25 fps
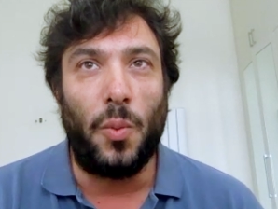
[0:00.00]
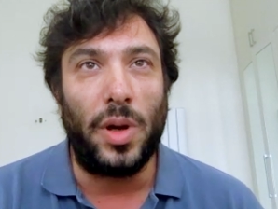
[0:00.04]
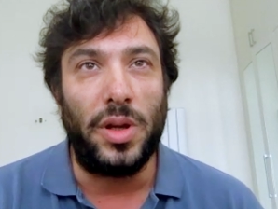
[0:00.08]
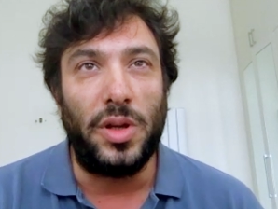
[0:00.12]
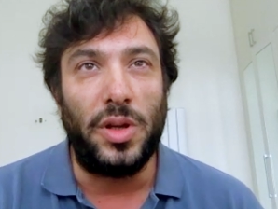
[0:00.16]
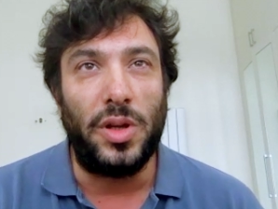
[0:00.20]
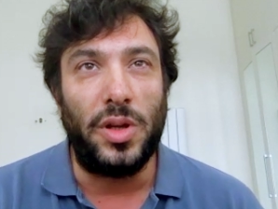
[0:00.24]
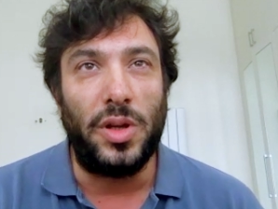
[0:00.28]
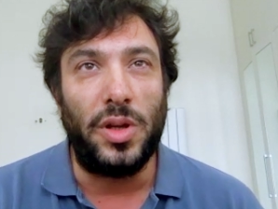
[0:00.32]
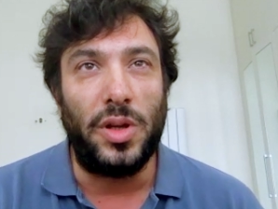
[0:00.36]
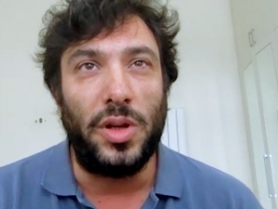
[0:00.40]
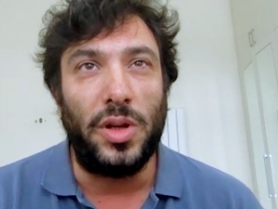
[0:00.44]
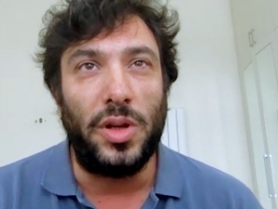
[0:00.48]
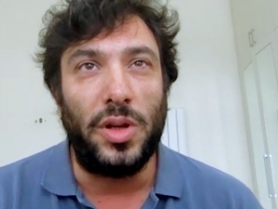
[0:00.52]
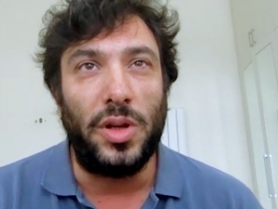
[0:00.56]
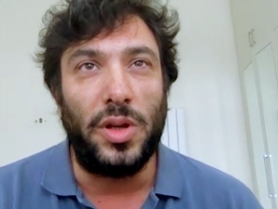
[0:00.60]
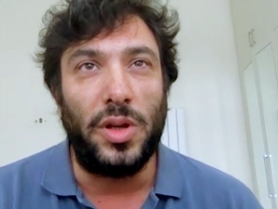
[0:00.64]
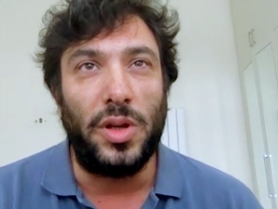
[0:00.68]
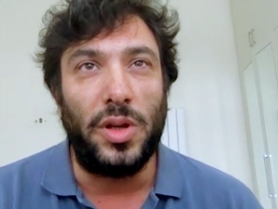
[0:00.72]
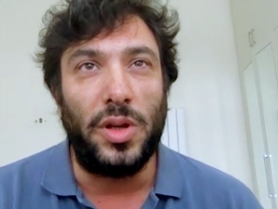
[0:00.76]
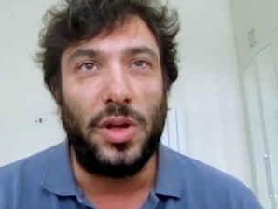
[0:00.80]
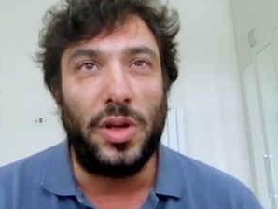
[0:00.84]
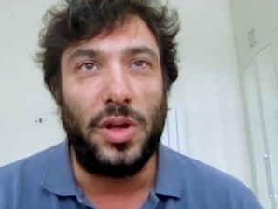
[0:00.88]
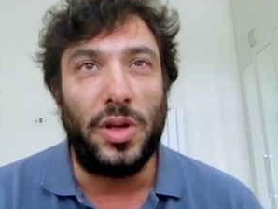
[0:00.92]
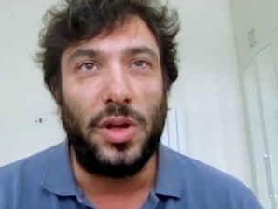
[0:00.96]
what you
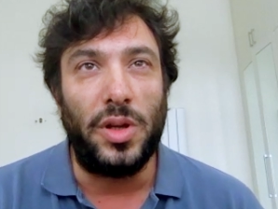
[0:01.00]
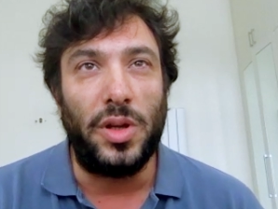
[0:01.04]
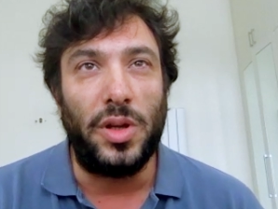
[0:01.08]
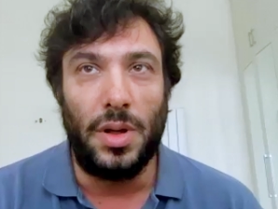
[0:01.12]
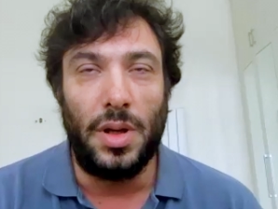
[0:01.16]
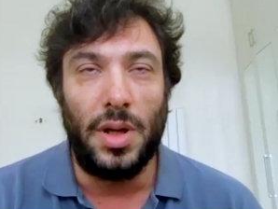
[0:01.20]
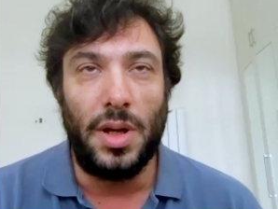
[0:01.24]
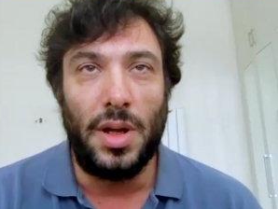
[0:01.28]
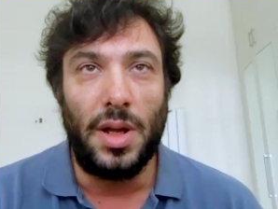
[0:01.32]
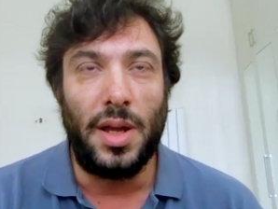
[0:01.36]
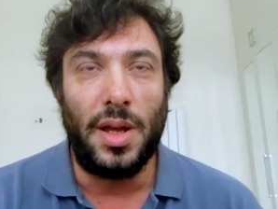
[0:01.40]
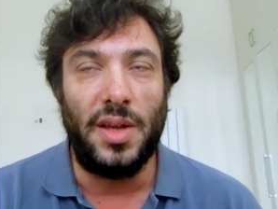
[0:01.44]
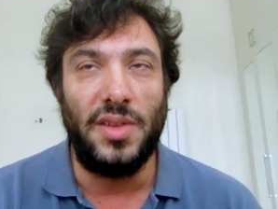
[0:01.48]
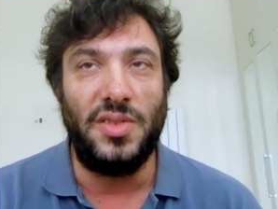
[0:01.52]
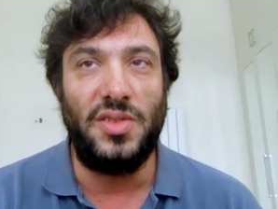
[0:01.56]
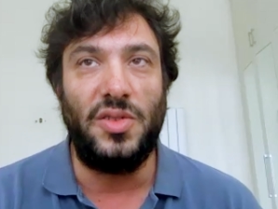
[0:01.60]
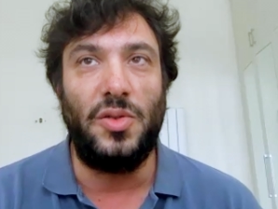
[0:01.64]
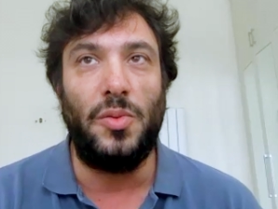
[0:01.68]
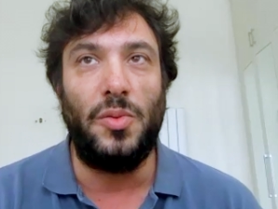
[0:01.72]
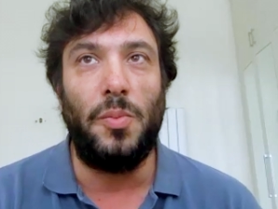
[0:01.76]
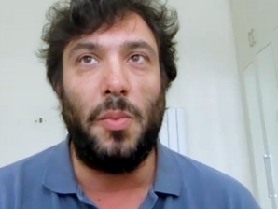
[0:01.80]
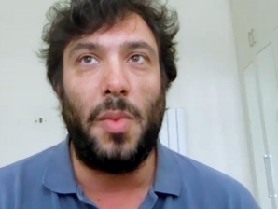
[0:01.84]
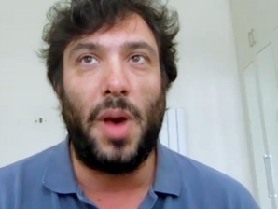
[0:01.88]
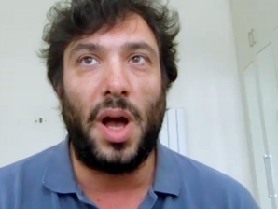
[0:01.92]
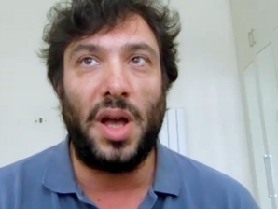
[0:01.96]
must do
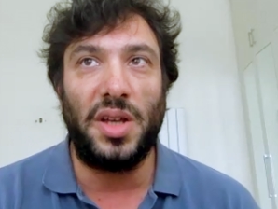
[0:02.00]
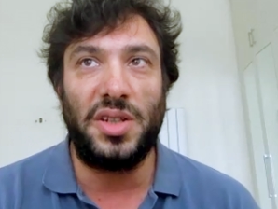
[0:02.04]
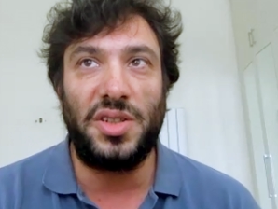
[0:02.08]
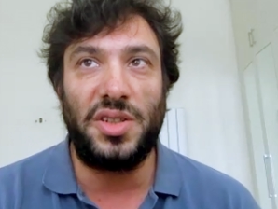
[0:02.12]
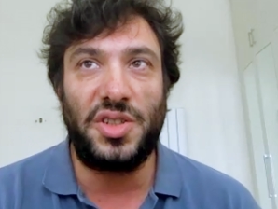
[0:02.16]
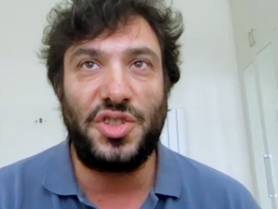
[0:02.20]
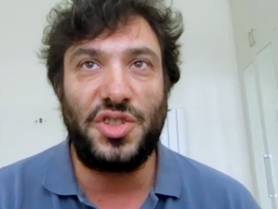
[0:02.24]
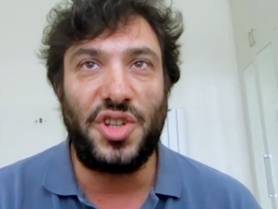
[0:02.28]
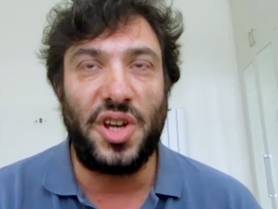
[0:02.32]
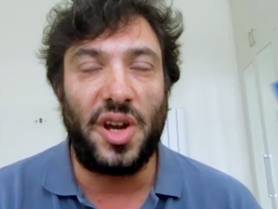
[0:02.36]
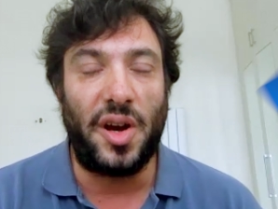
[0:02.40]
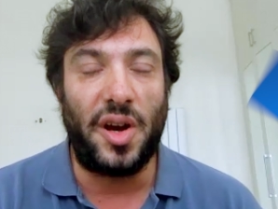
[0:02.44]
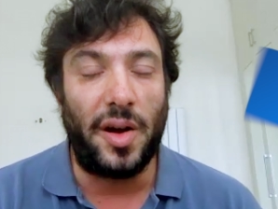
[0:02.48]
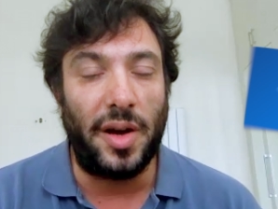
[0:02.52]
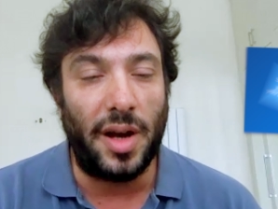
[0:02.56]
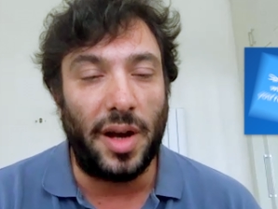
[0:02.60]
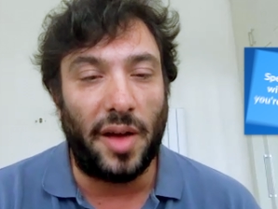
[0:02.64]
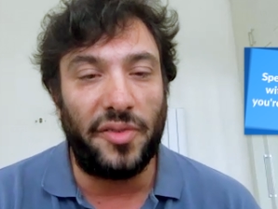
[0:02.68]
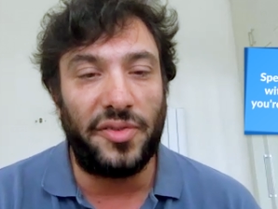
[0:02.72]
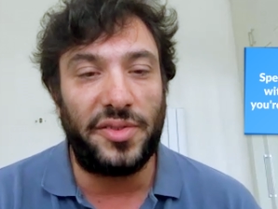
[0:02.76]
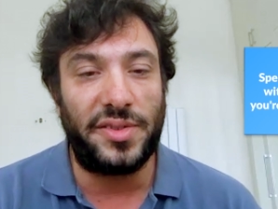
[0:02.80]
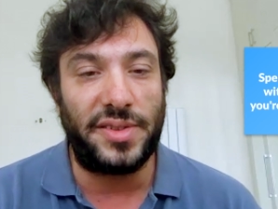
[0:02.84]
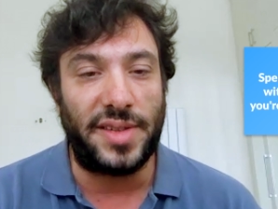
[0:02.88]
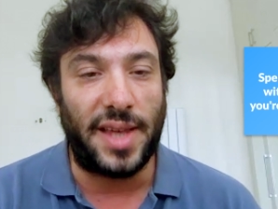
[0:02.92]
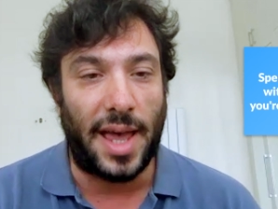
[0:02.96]
is you must share
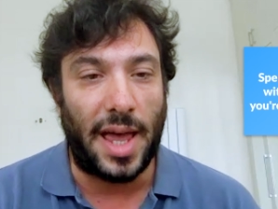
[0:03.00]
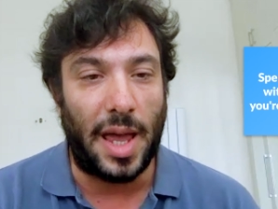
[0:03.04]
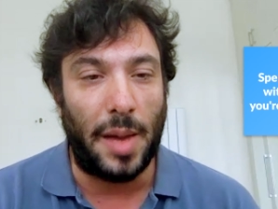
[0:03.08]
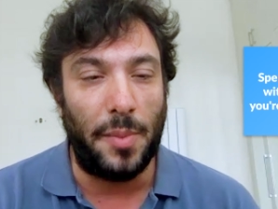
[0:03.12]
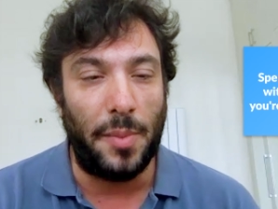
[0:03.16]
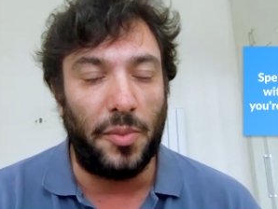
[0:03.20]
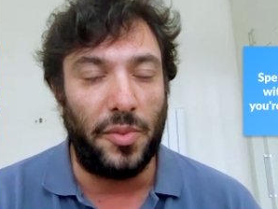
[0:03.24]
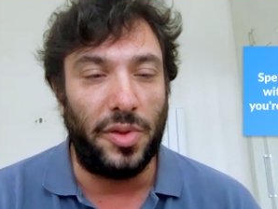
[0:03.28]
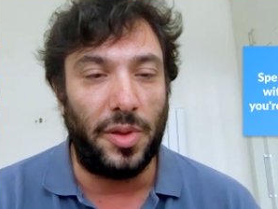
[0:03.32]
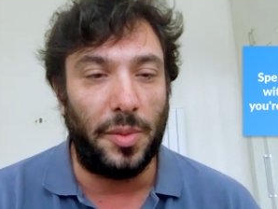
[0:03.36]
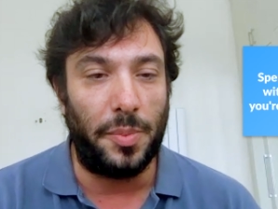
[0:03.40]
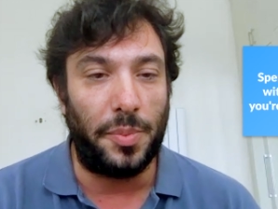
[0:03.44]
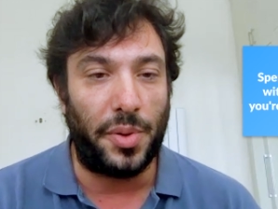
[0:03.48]
enough time